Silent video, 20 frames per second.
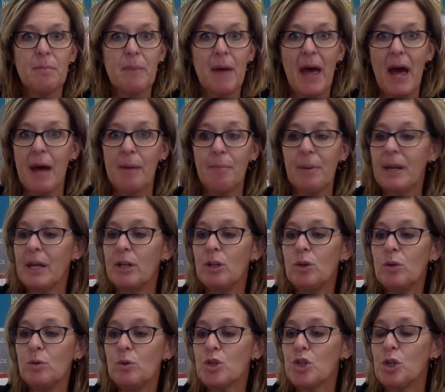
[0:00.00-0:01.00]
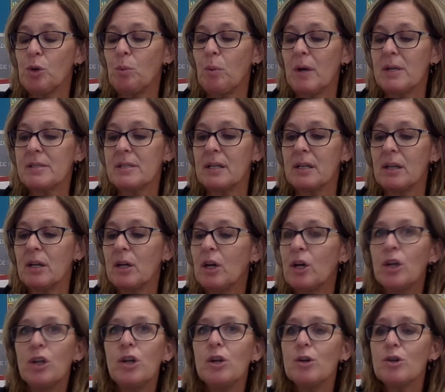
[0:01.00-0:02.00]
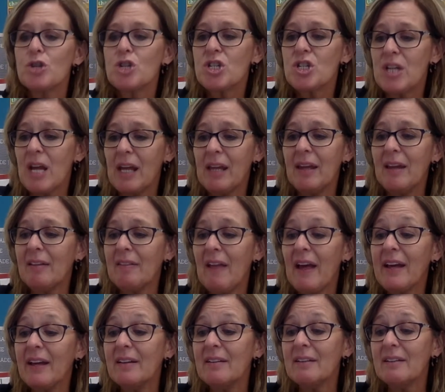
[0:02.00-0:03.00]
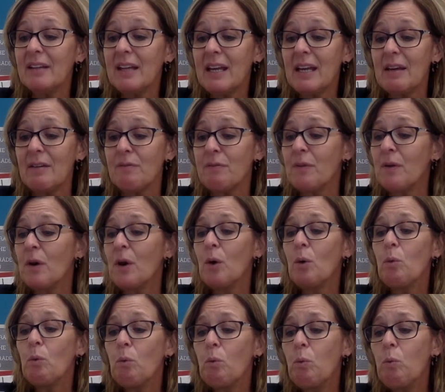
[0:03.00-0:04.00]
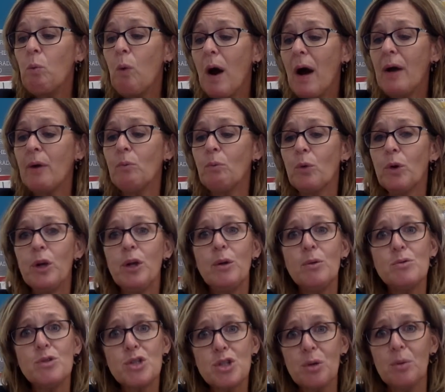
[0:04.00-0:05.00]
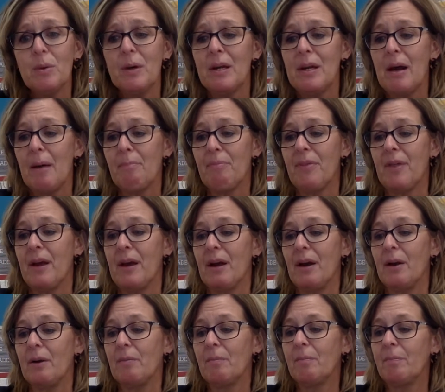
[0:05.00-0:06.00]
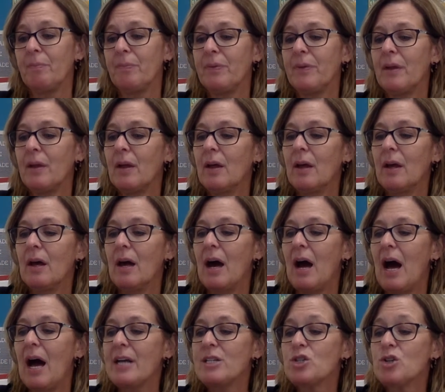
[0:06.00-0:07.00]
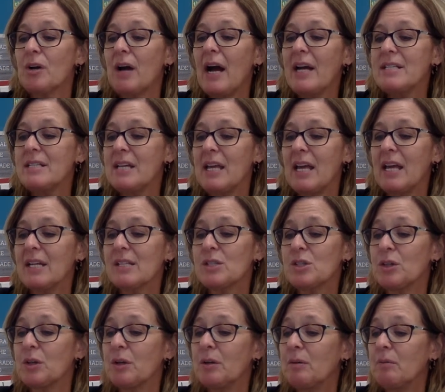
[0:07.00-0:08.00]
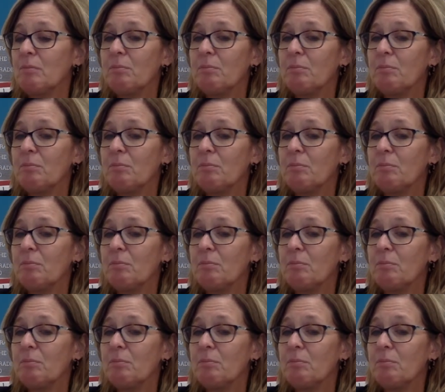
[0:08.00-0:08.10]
mad, but I knew she wasn't. You're shaking like a leaf. What were you doing up there? I tried to answer,